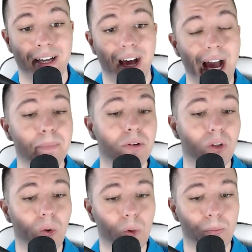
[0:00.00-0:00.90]

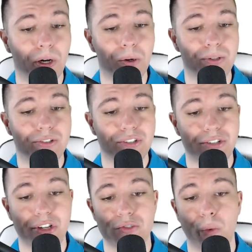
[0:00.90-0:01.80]
Hyperlocal posts, such
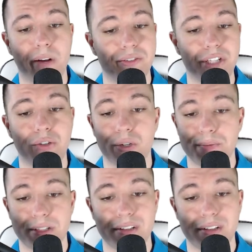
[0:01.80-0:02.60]
as where to see Christmas